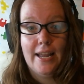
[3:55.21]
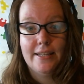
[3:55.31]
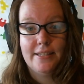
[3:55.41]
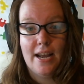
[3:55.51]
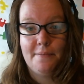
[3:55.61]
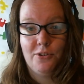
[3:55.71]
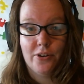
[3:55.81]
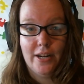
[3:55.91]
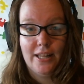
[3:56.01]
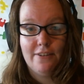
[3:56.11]
And I'm
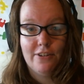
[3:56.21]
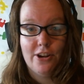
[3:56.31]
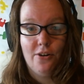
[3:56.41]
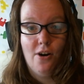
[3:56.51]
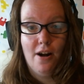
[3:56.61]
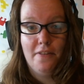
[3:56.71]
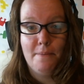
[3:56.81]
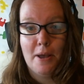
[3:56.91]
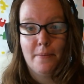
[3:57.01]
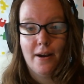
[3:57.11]
going to leave a note on the
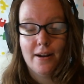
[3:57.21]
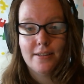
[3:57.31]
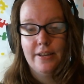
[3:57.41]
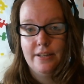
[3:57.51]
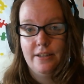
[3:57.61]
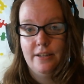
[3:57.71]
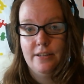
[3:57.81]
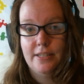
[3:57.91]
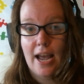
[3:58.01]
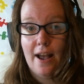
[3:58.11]
mailbox
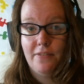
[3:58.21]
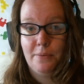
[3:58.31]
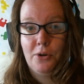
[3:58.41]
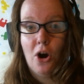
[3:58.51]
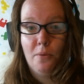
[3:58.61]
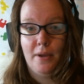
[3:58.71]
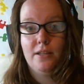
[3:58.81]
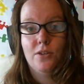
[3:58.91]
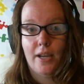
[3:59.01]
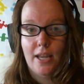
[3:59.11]
to have them call
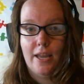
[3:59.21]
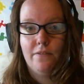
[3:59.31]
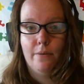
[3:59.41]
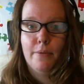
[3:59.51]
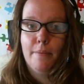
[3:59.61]
me so I can give them the